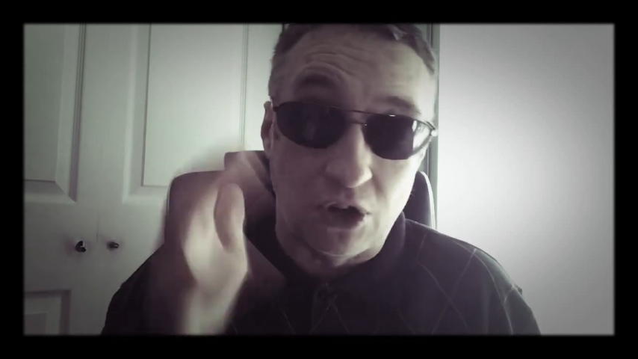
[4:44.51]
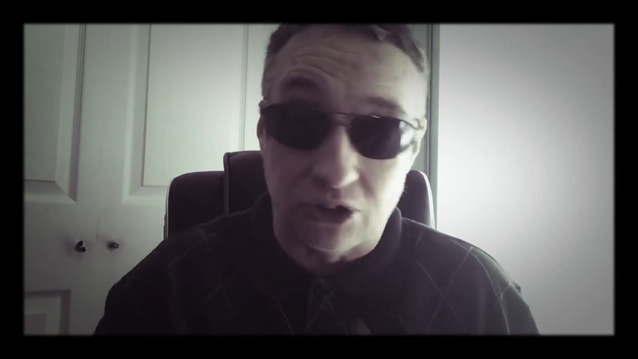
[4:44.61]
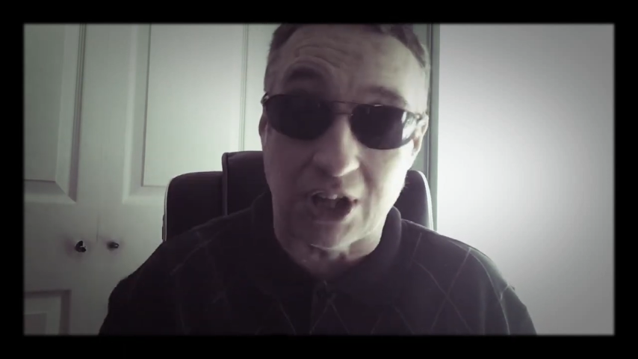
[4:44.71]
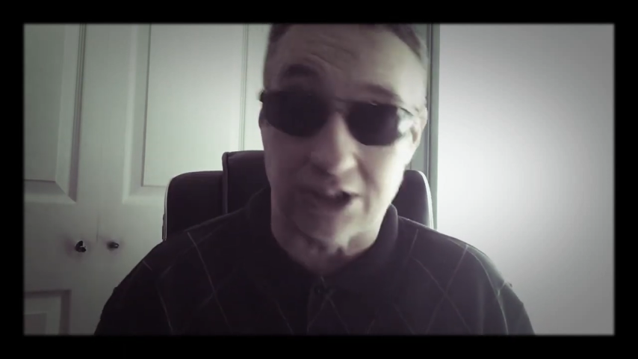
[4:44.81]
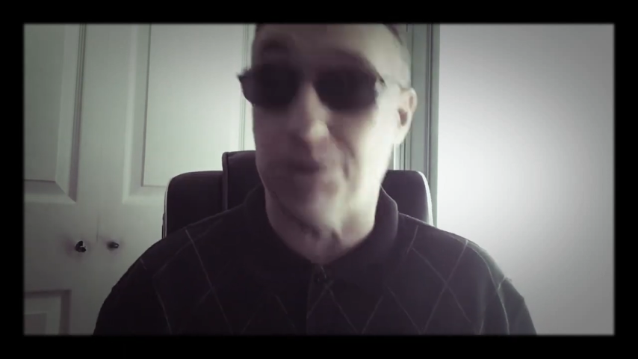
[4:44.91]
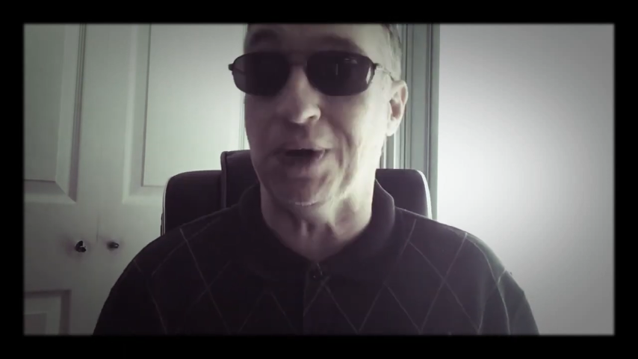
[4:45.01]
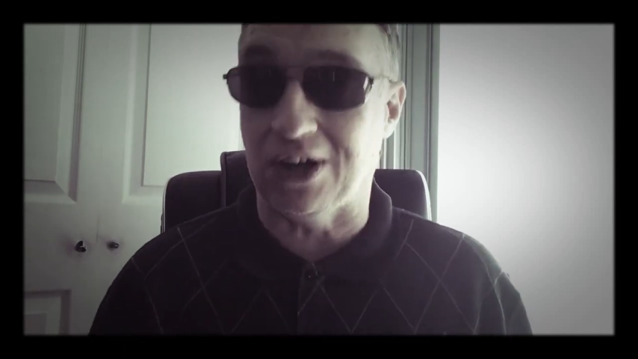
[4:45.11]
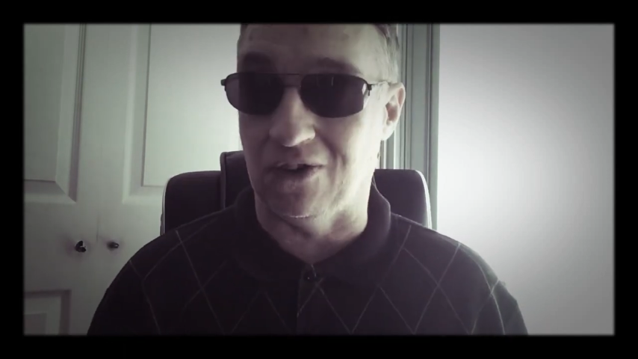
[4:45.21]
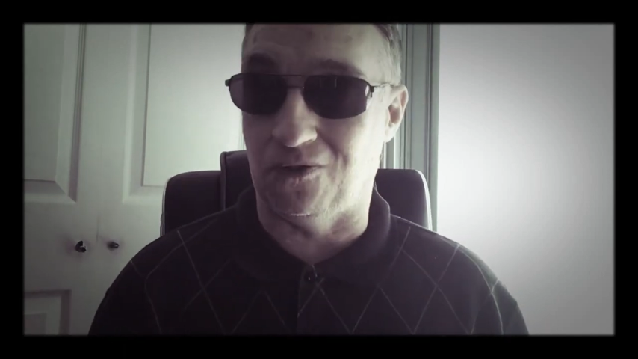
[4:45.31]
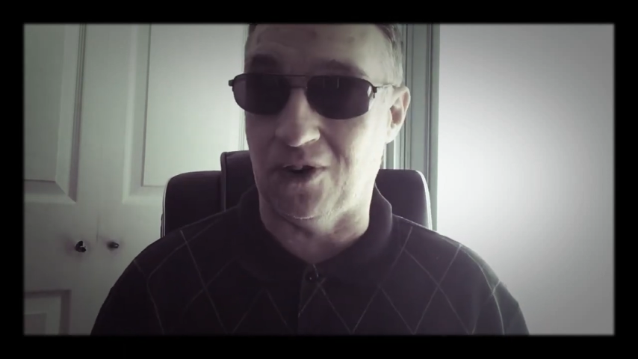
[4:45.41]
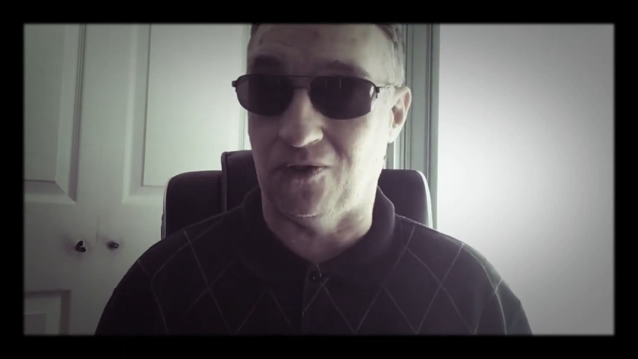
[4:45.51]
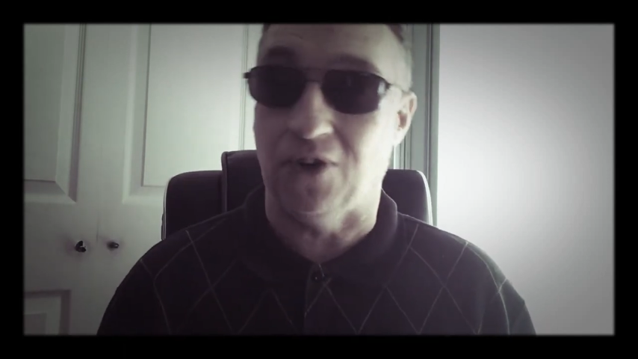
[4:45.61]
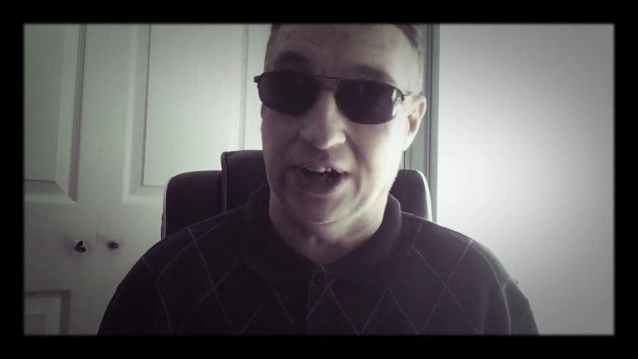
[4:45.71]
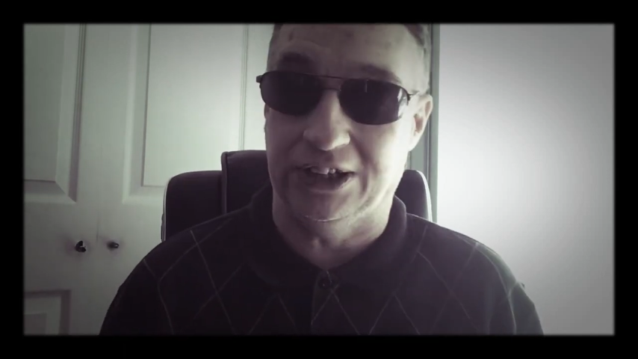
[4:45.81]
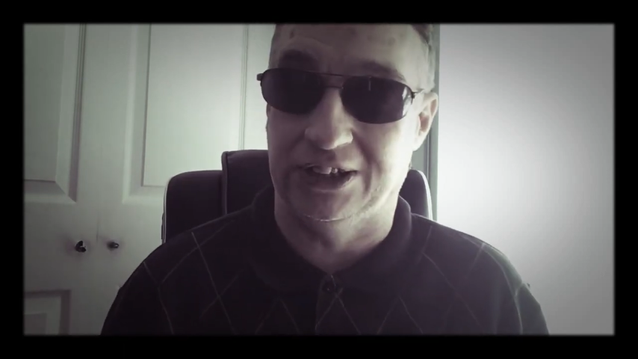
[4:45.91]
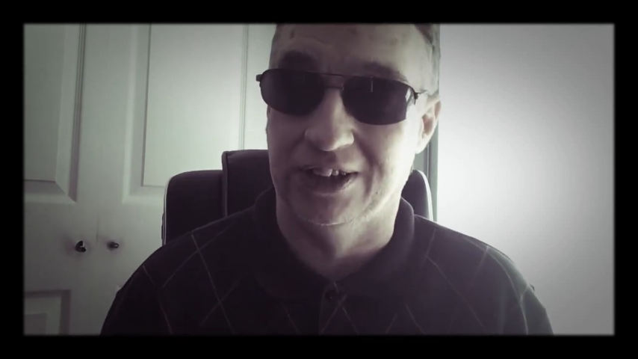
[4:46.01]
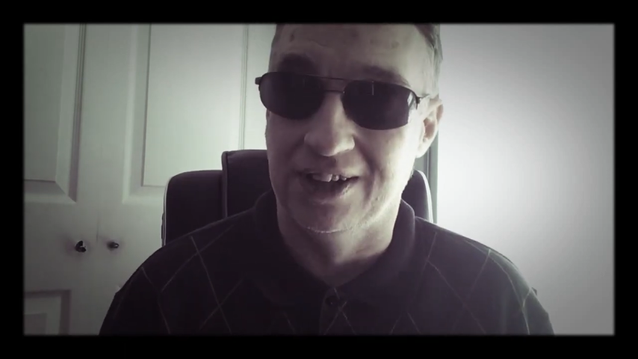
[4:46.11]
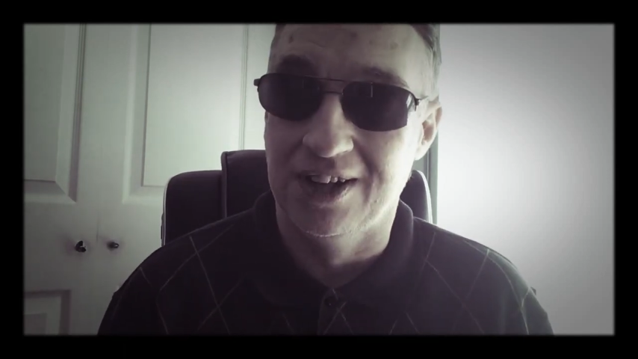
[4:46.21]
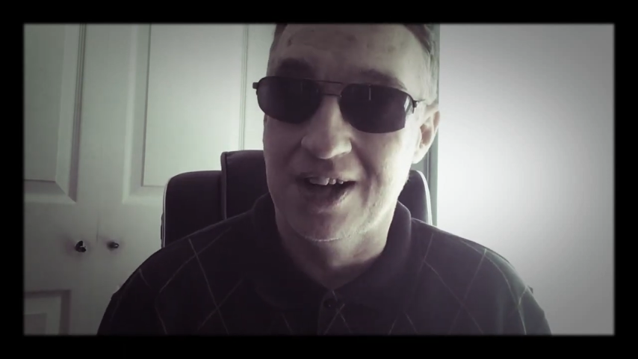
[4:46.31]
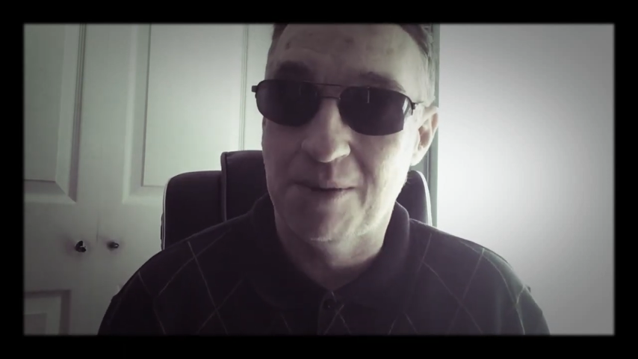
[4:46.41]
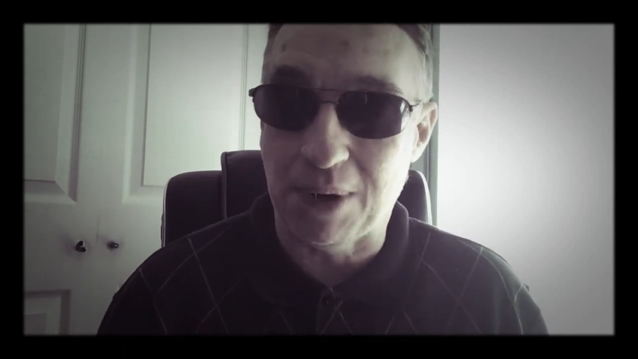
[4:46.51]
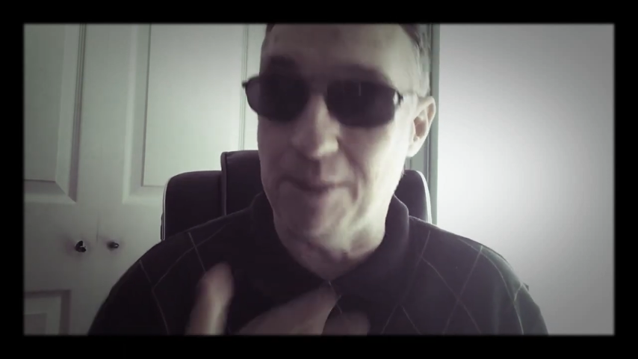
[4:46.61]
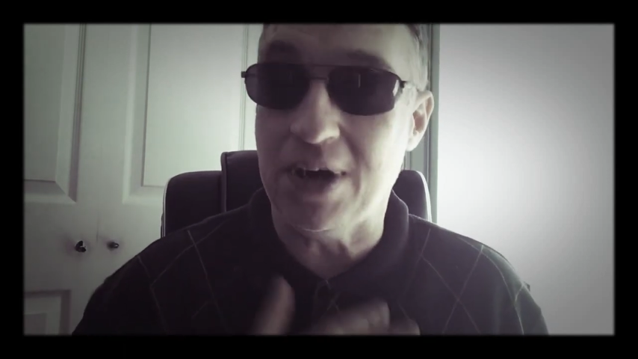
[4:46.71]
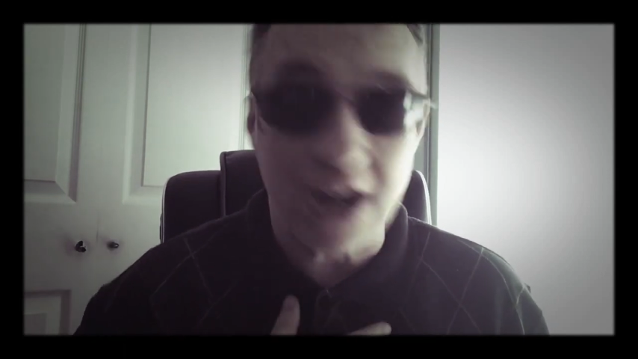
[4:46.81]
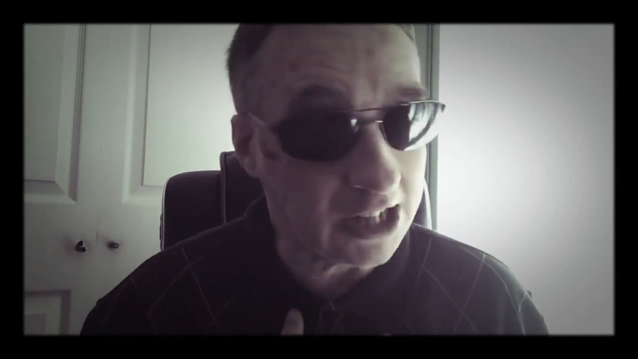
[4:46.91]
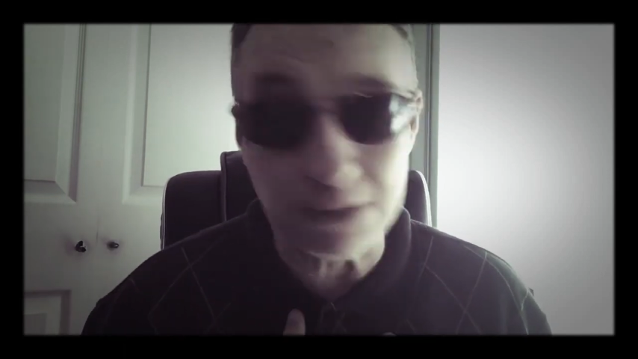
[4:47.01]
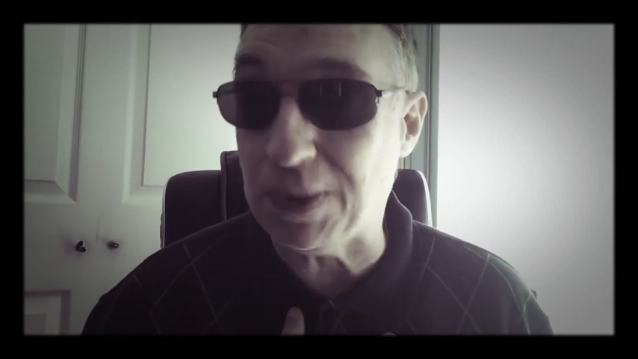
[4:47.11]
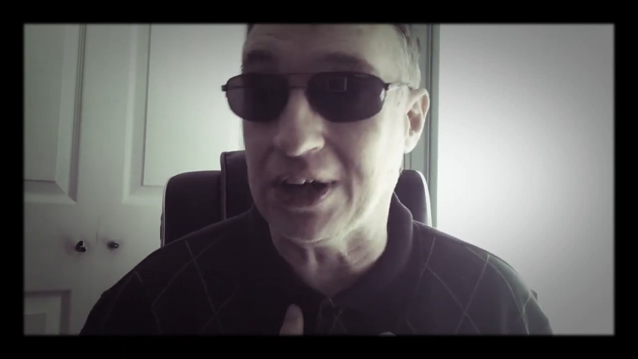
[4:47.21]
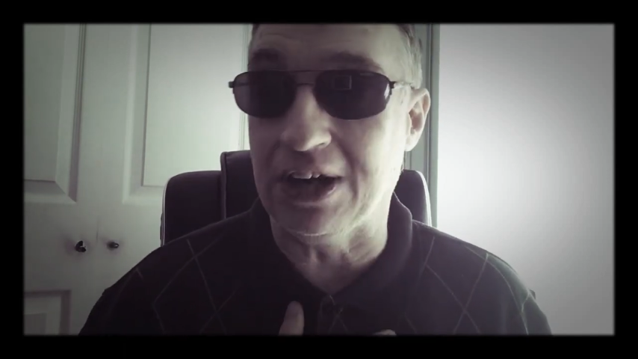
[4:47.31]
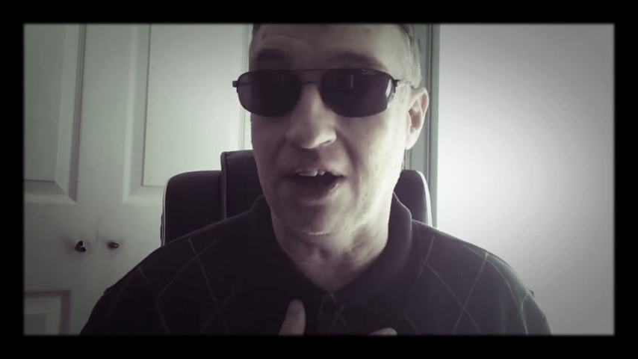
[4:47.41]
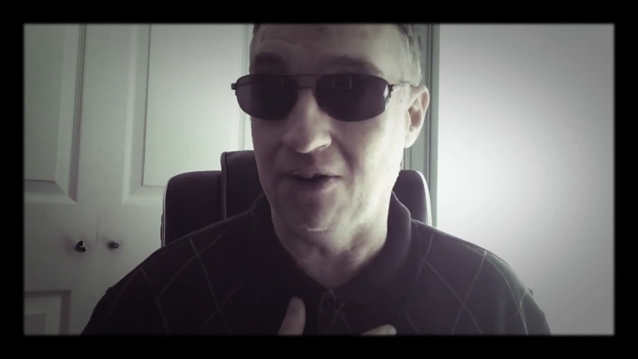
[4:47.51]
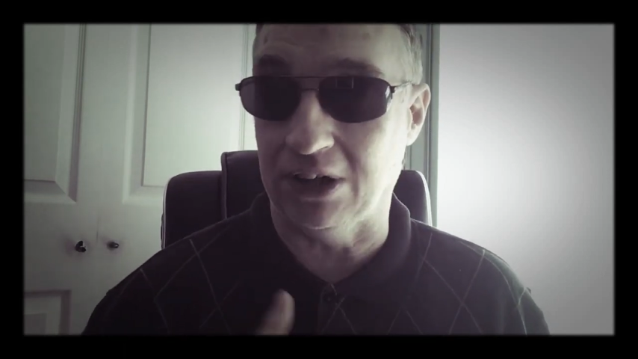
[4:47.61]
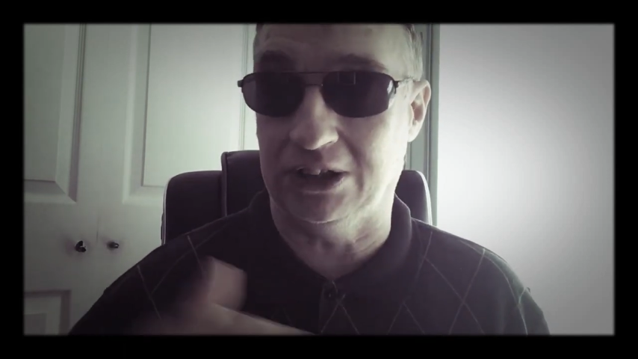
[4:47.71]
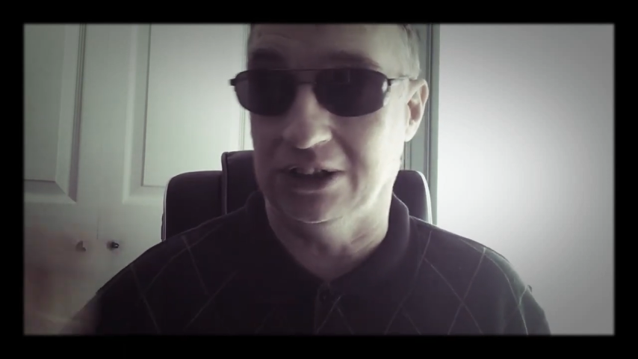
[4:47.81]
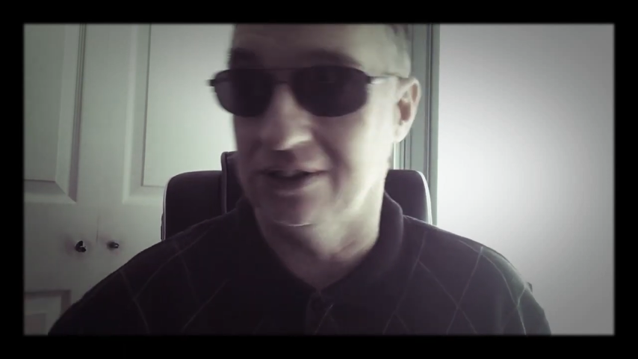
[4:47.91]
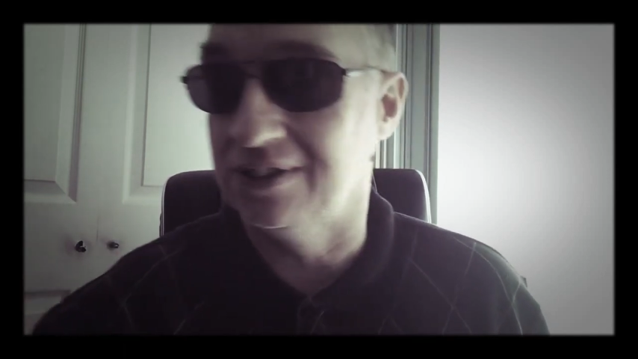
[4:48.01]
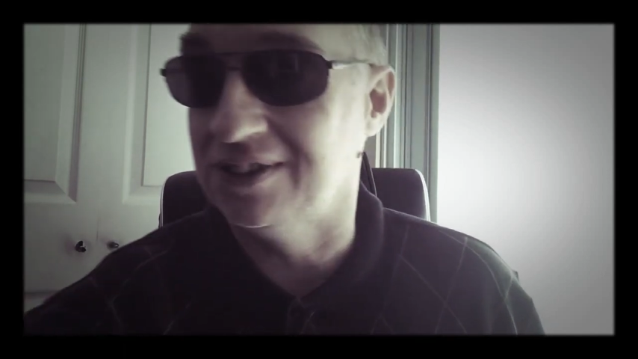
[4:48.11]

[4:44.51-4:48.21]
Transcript: knows how to speak in French, but me, I speak in English.